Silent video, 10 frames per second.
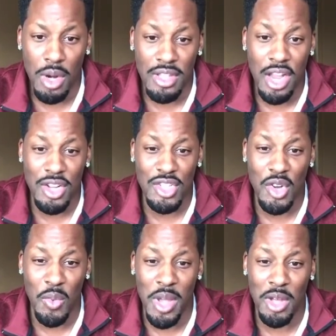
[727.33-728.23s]
Where
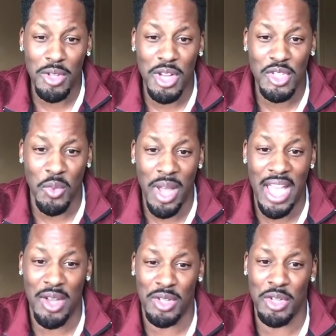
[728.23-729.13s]
there's a will, there's a
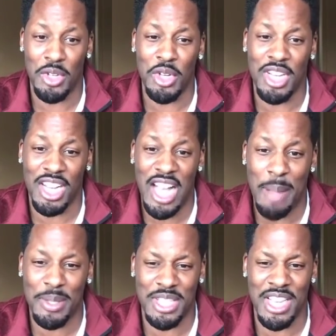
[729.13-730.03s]
way. You know, you can
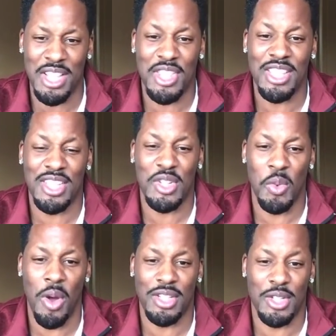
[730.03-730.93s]
accomplish anything that
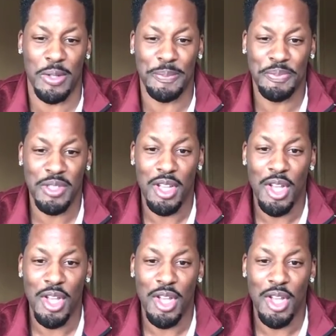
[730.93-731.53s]
you want to.